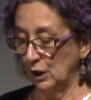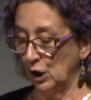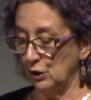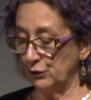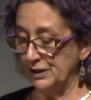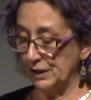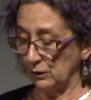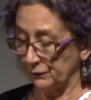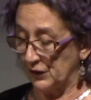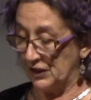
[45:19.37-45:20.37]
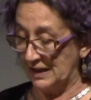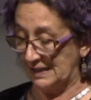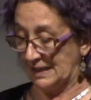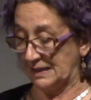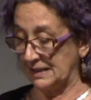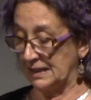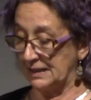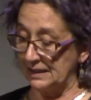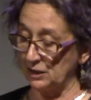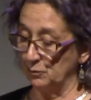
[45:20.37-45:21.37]
The result for this is that
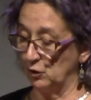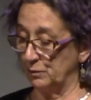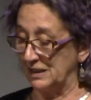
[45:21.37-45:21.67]
this movement